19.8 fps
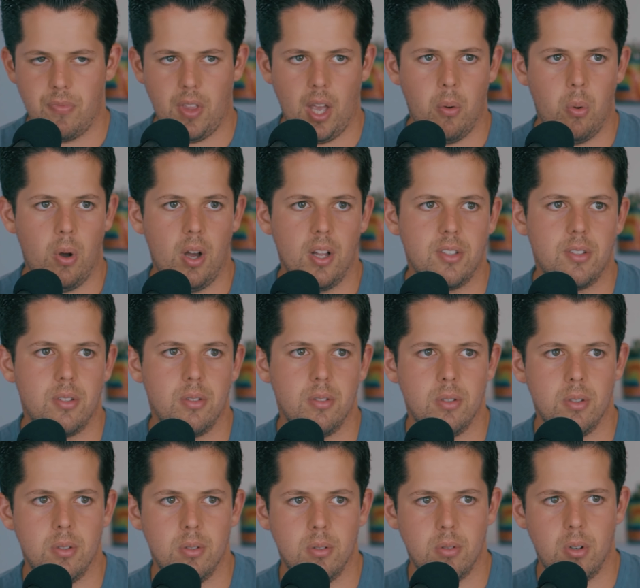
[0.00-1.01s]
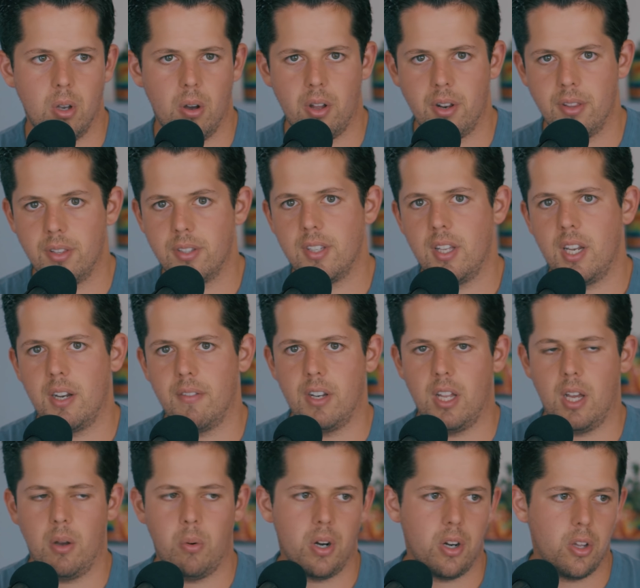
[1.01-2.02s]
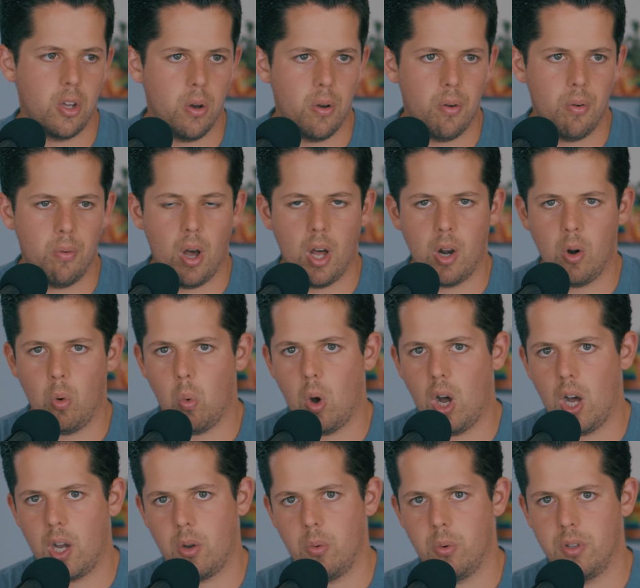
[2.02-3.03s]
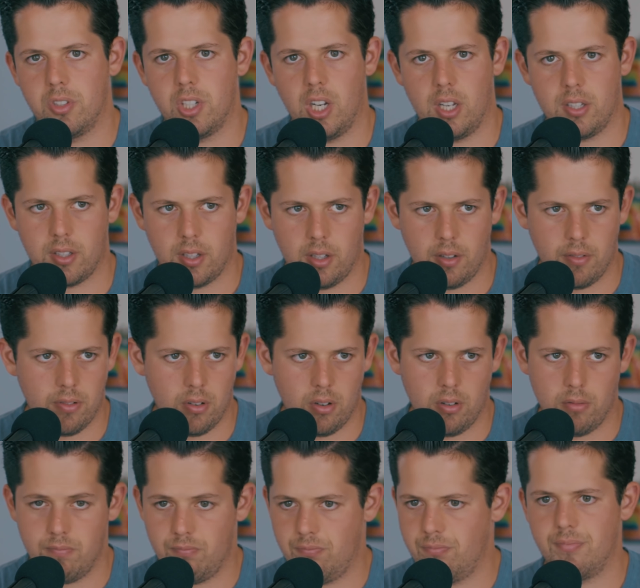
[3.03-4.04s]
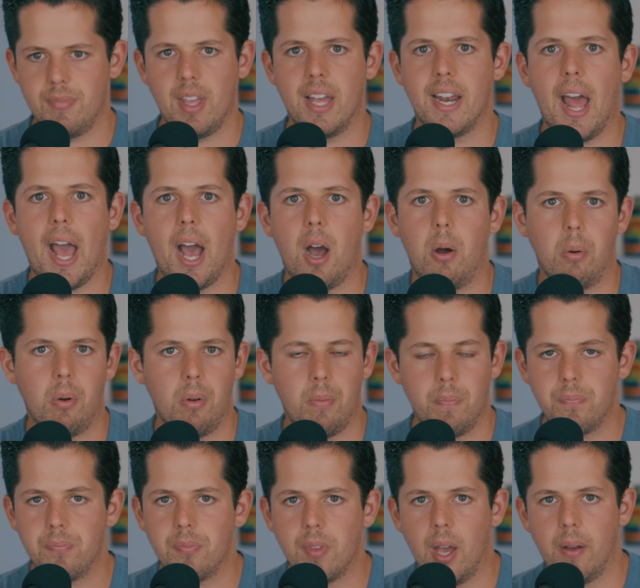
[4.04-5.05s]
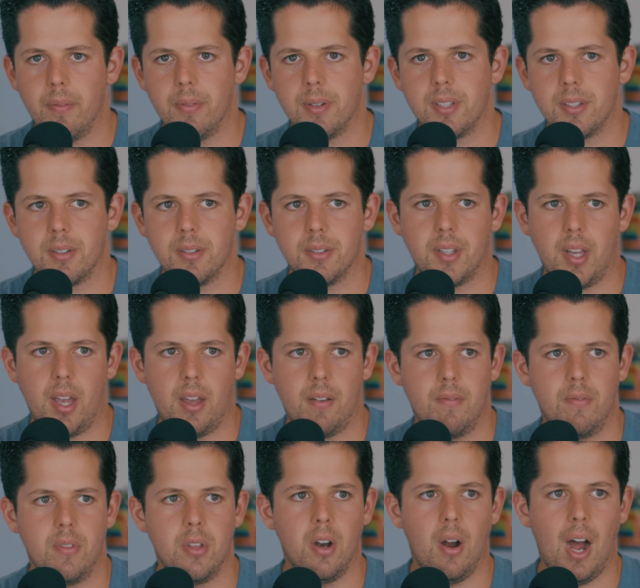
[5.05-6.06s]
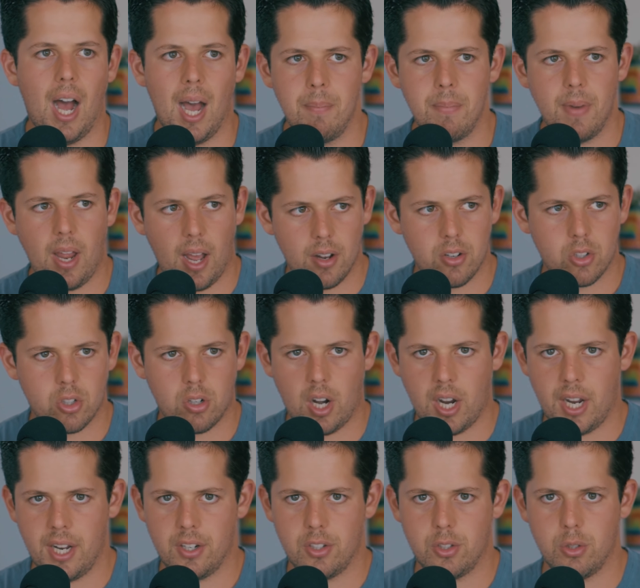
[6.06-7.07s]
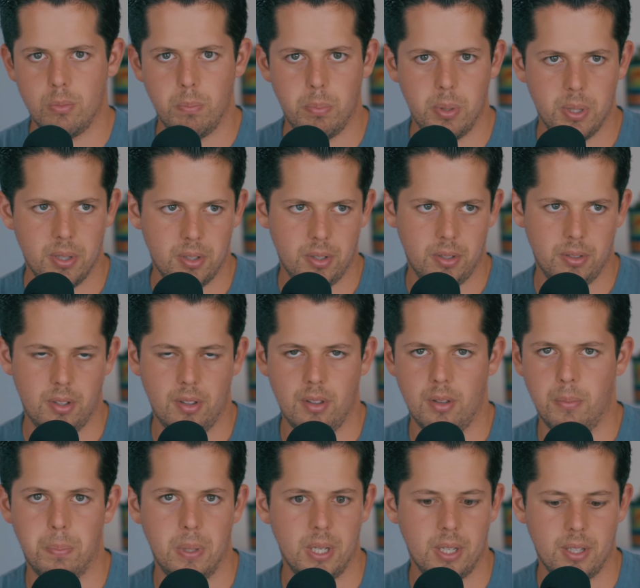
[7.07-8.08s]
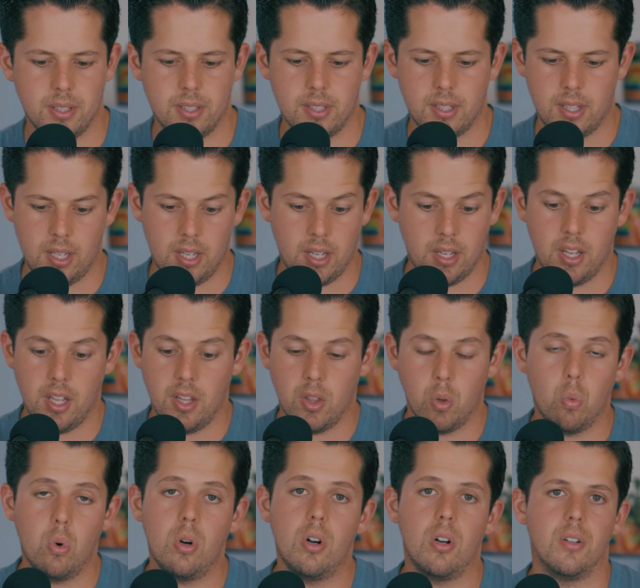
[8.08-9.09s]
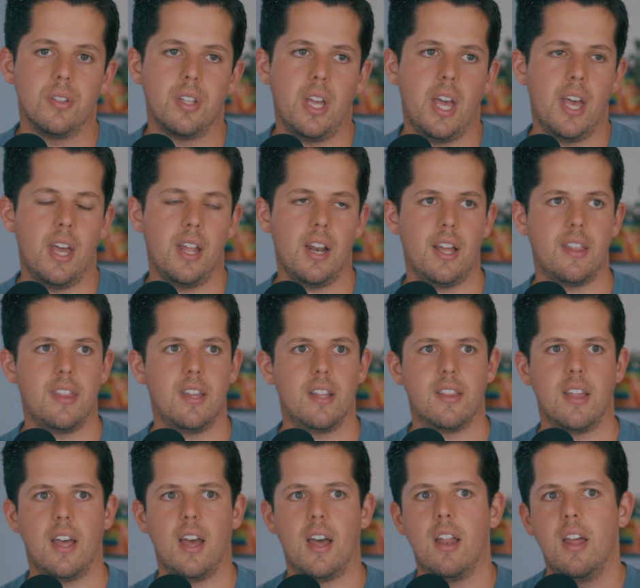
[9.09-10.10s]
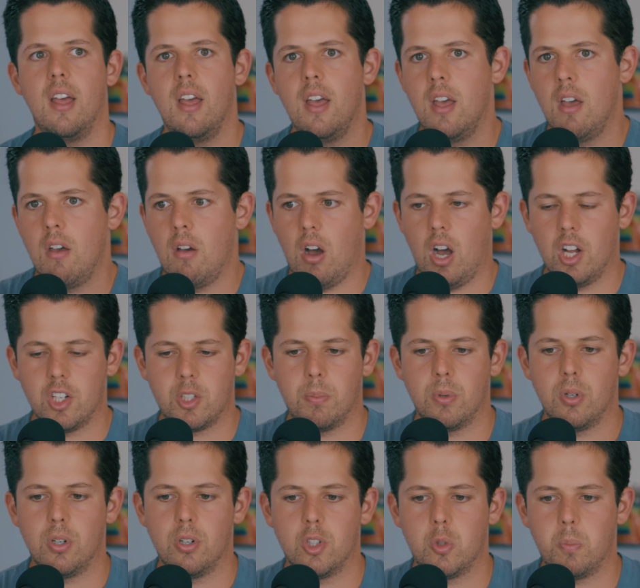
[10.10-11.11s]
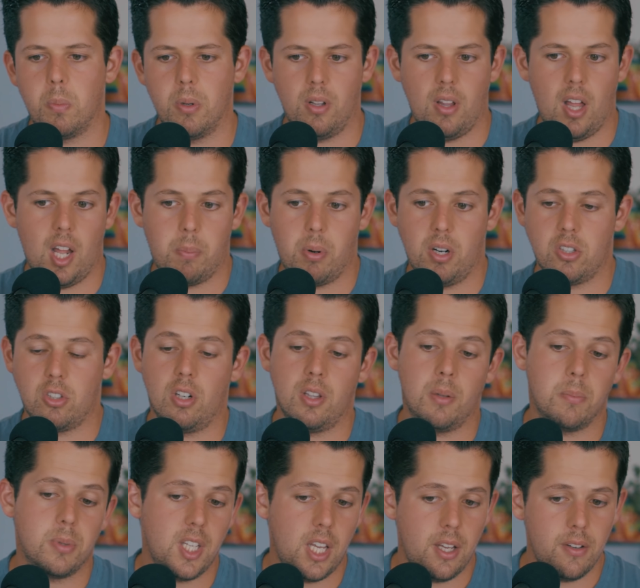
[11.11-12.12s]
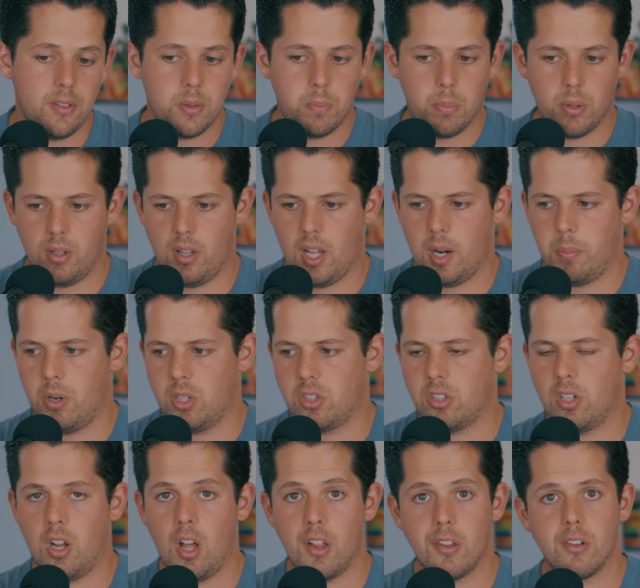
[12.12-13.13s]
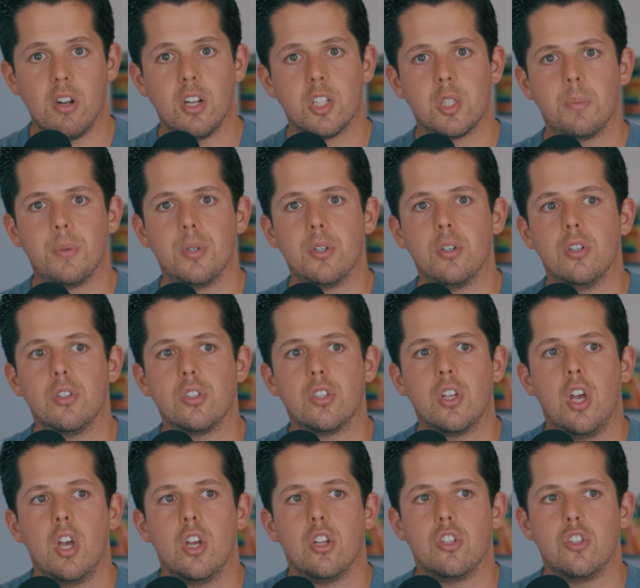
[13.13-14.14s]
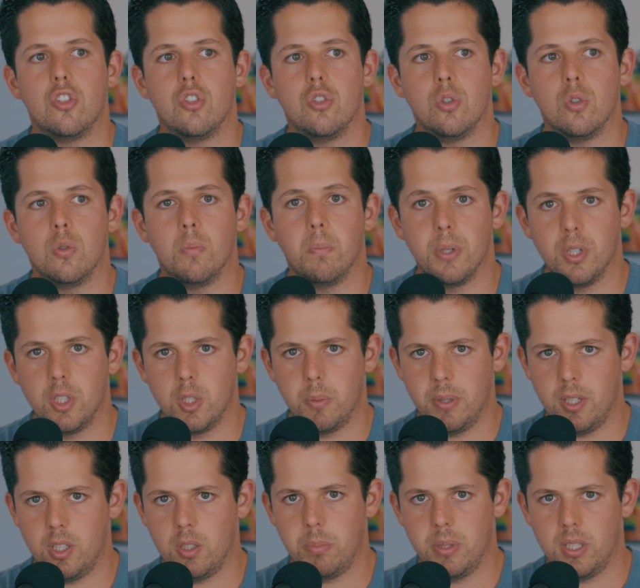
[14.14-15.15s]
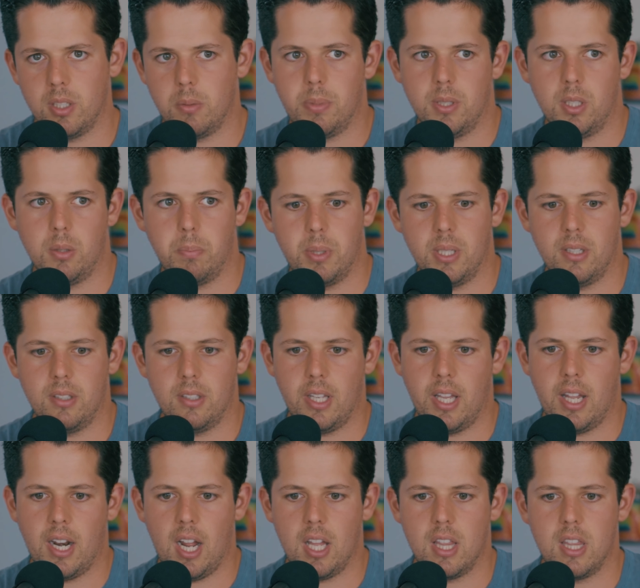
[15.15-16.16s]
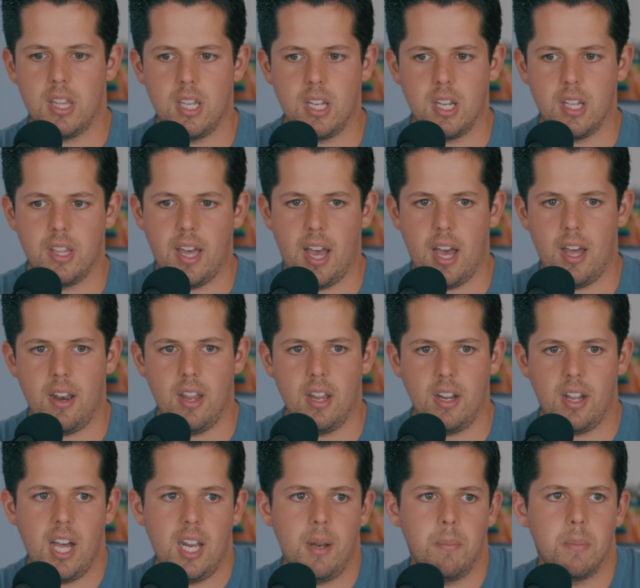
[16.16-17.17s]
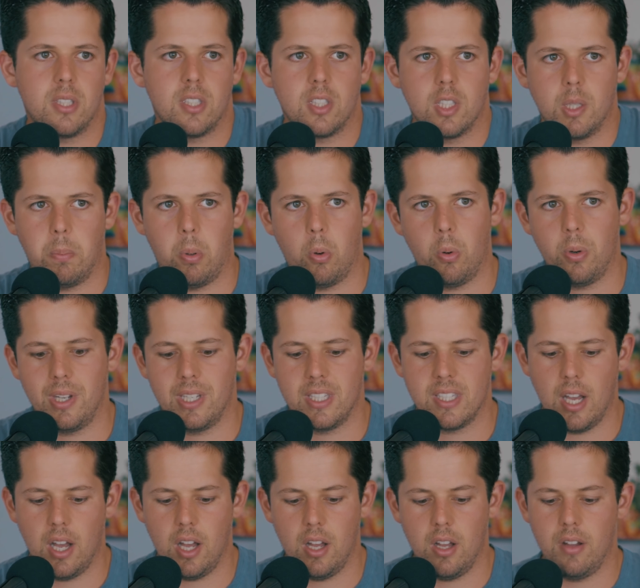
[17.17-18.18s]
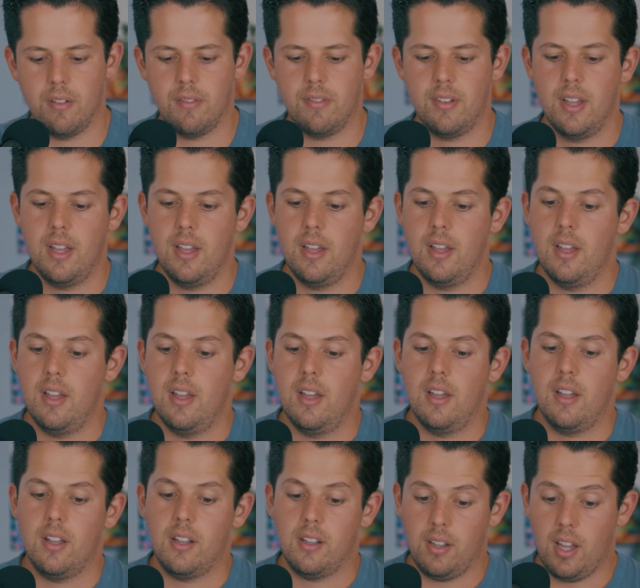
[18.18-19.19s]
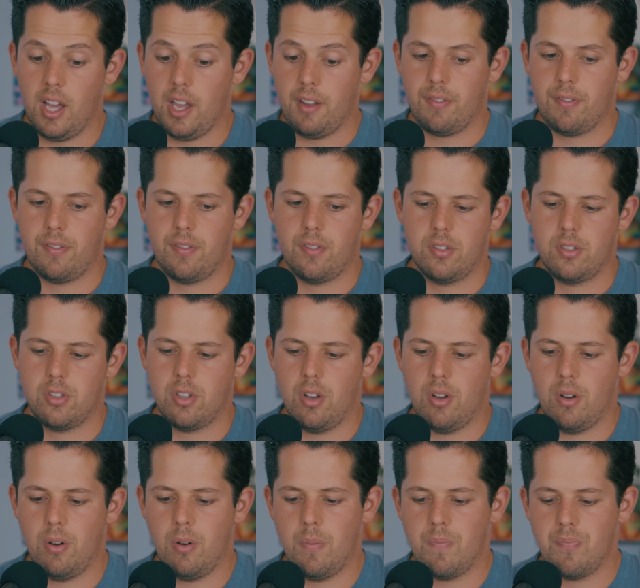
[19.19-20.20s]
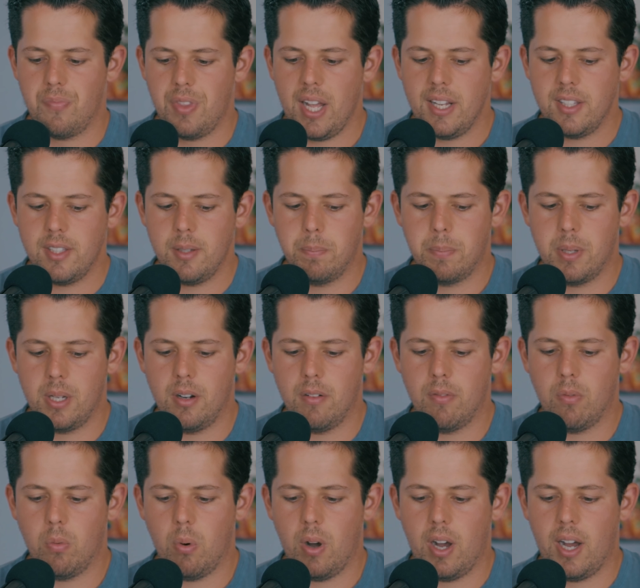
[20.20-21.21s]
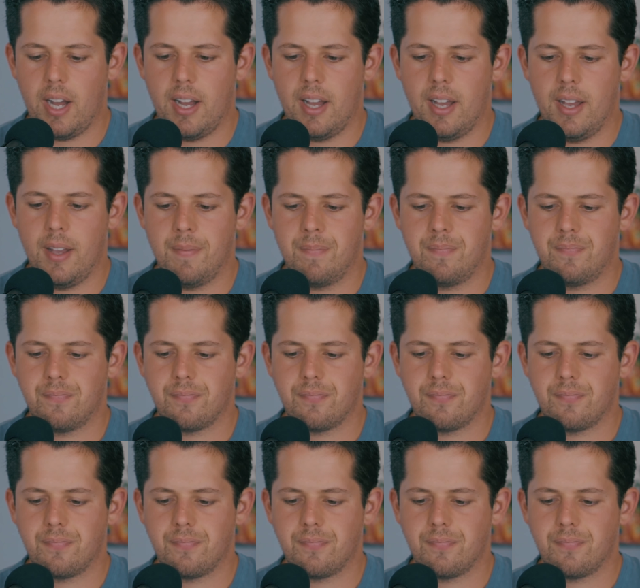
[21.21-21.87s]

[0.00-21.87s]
I want to go out in the sun every day. I want to go on a walk with Jessica for an hour every single day. You know, I'm not trying to build the biggest thing in the world. And I think that entrepreneurs put a lot of pressure on themselves, put a lot of pressure on other entrepreneurs to build, build, build, build, build. And I think that it kind of misses the point of life. So that's a bit of why